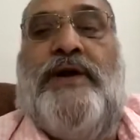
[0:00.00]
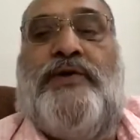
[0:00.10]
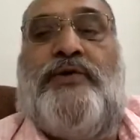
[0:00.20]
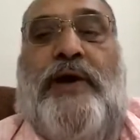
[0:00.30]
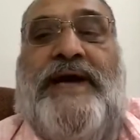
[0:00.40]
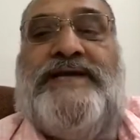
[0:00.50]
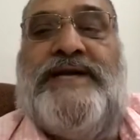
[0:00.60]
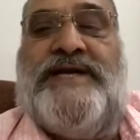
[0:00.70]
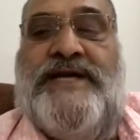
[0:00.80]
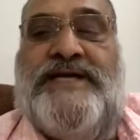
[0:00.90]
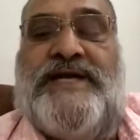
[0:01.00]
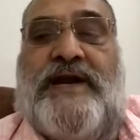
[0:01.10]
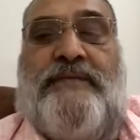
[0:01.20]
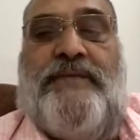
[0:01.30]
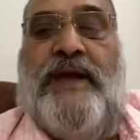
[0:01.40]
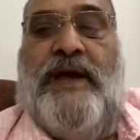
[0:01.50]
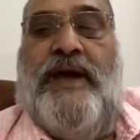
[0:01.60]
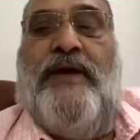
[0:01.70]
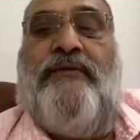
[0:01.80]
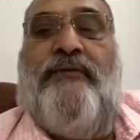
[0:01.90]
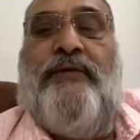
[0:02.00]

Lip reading: So as a teacher, if